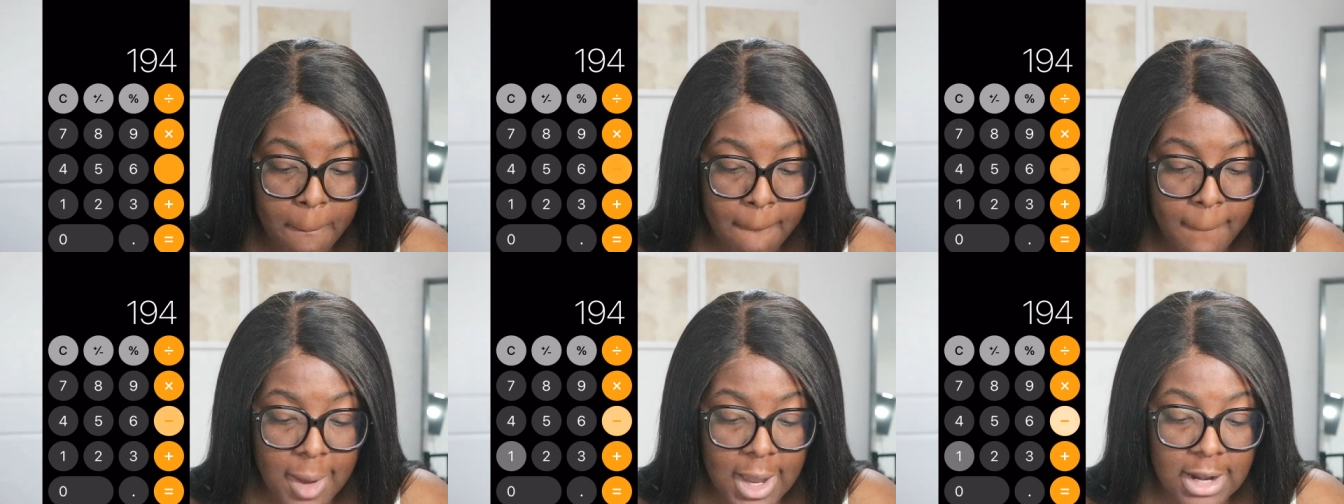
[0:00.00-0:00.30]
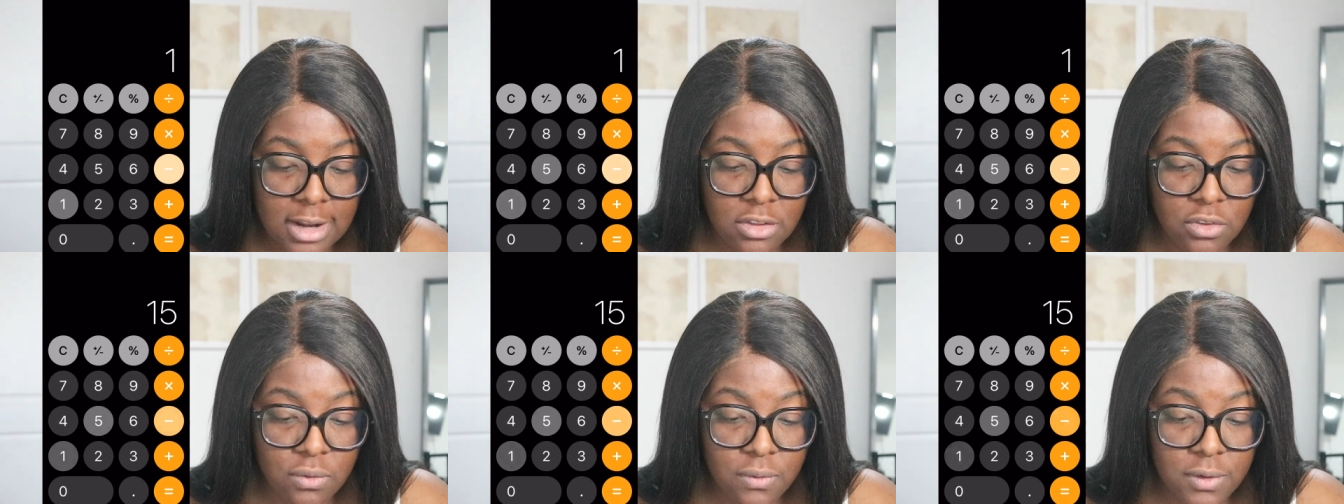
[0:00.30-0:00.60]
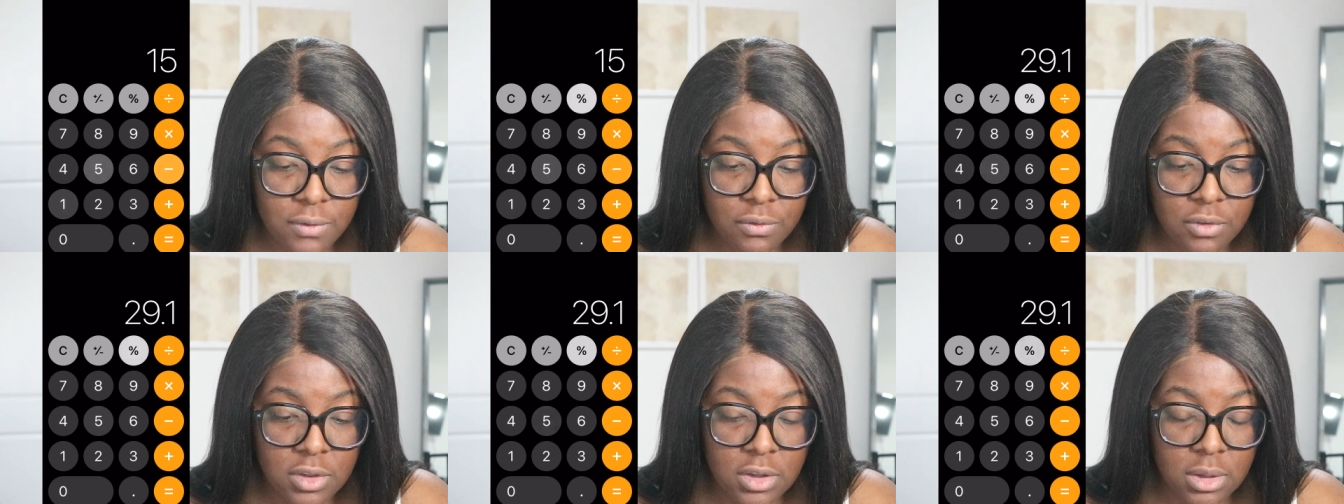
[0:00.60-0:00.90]
minus
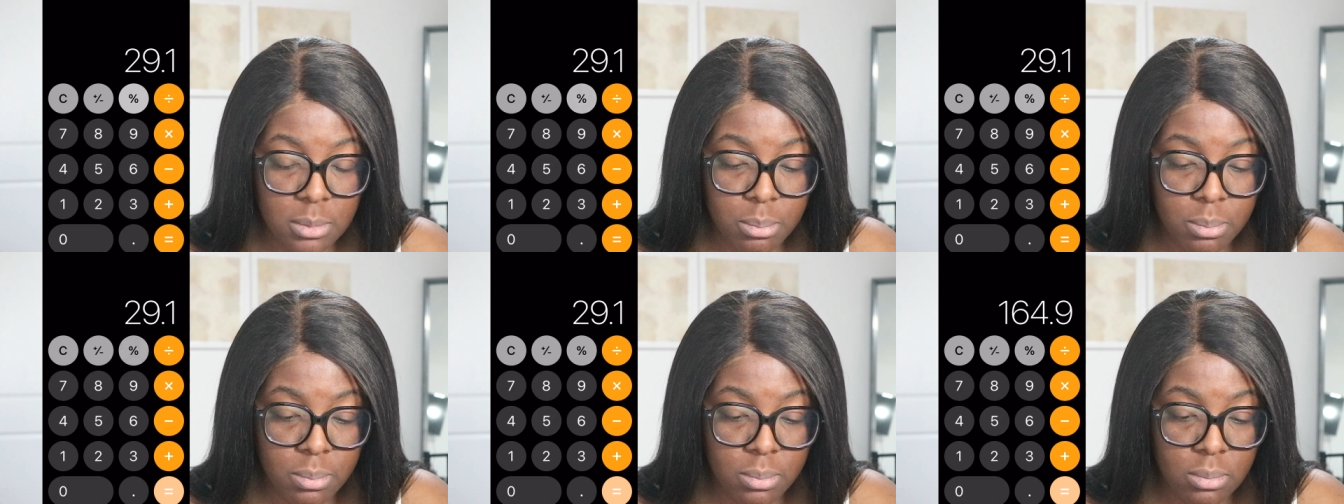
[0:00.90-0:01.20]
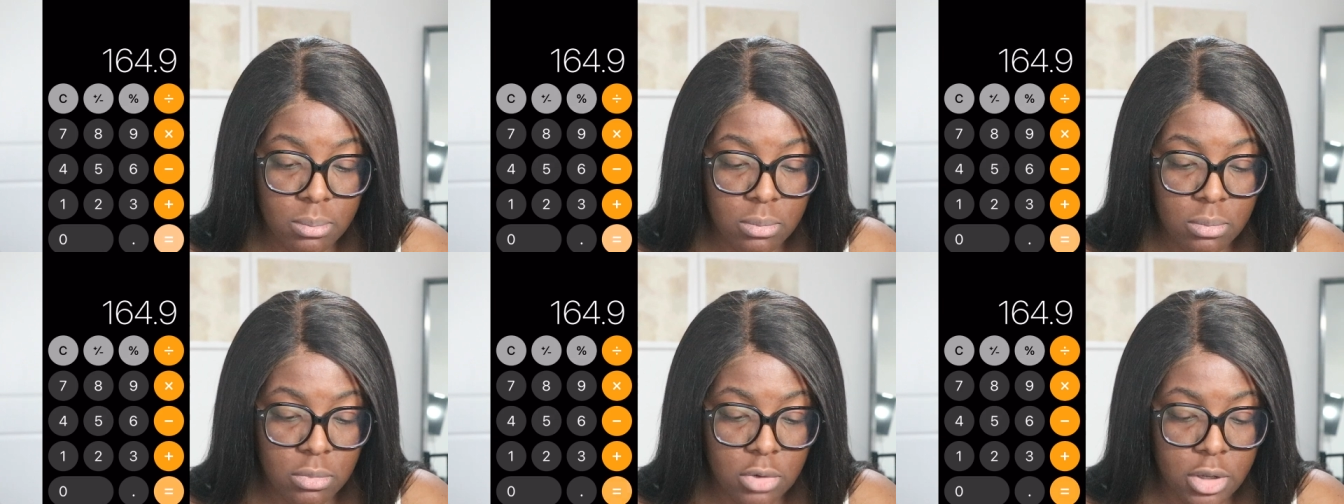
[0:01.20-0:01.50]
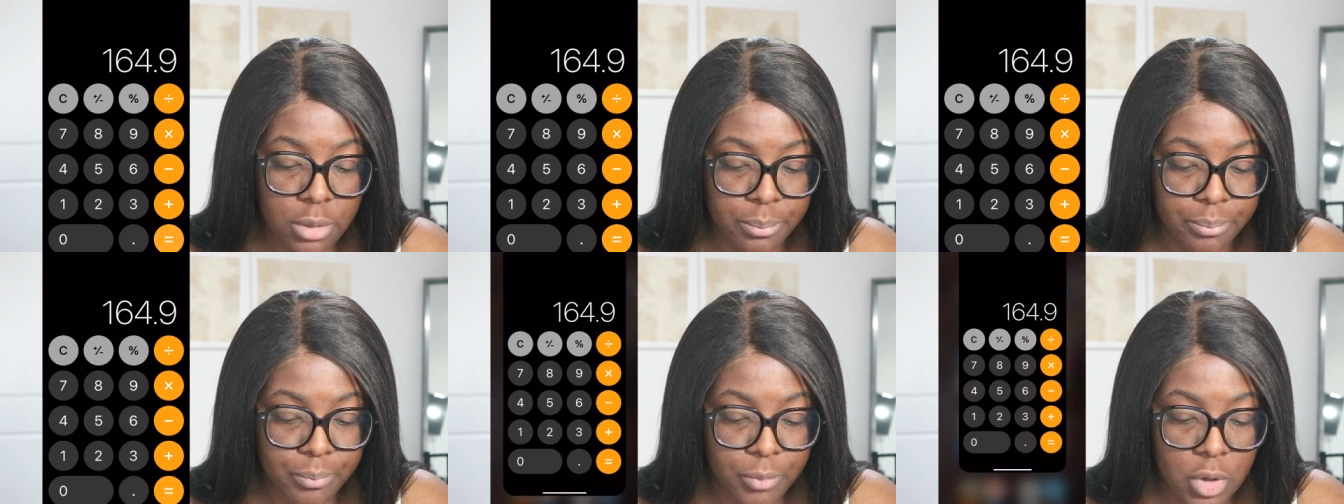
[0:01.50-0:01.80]
15 no